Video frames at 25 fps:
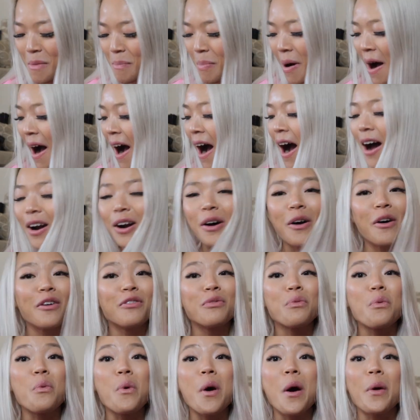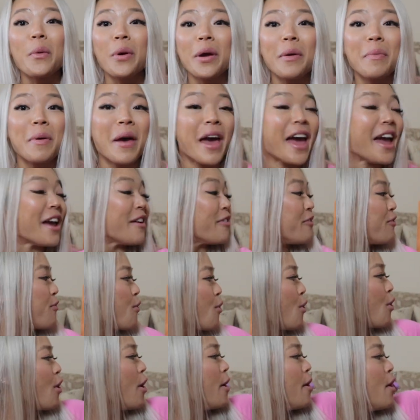part of what we pay
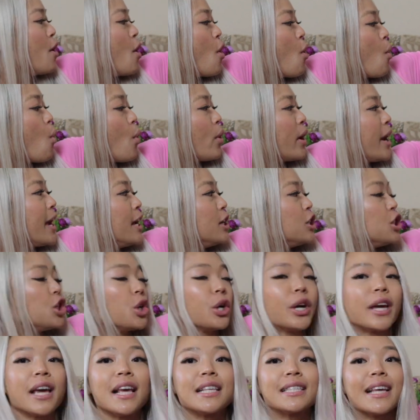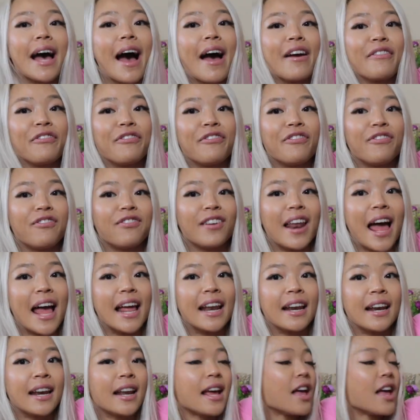for. What I do is I flatten